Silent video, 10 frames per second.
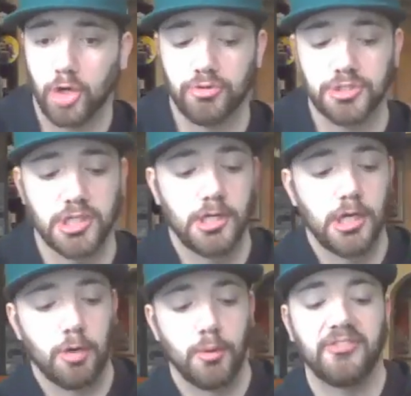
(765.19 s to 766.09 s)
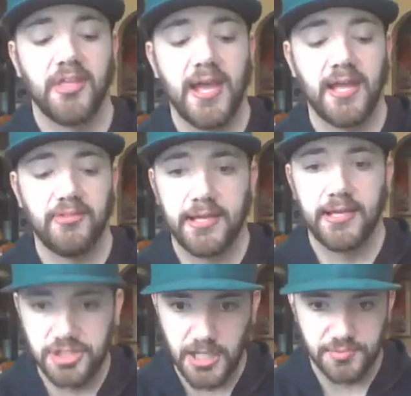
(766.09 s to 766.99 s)
They had 3 turnovers,
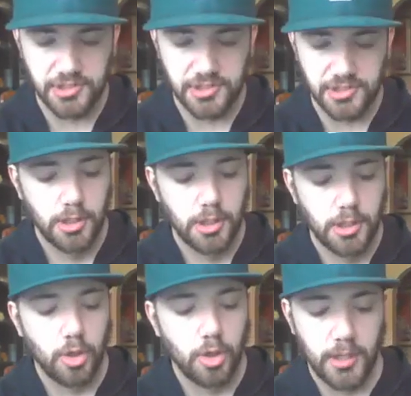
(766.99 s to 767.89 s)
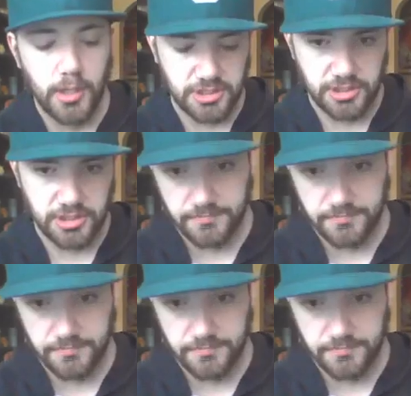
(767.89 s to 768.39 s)
right? They had the interception,